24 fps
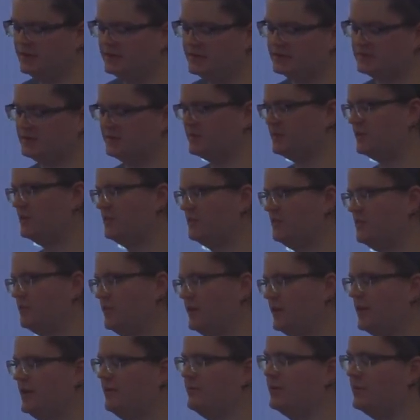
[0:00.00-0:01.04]
searching through
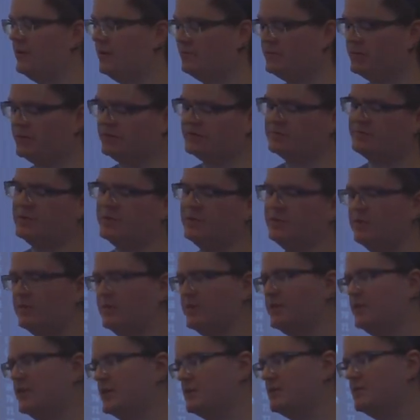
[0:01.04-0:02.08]
like I want all posts, but I only
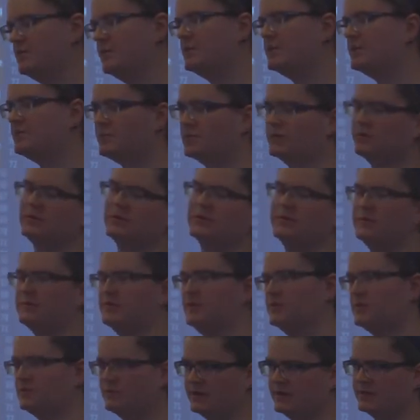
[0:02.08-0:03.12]
want these ones, but only in this
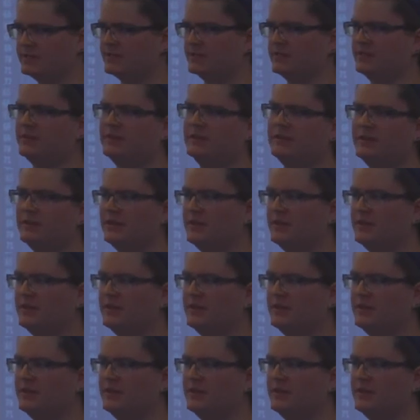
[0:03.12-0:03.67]
situation.